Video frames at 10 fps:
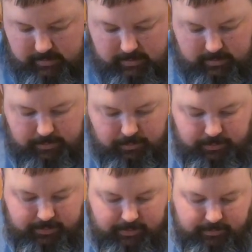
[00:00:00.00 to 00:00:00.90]
It
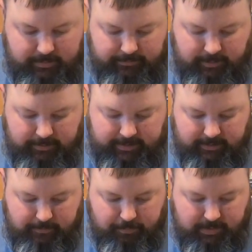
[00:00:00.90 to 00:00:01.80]
will get rid of all that
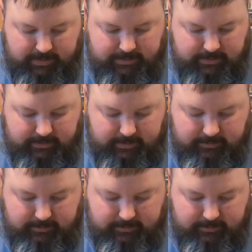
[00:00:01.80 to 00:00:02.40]
unpleasant,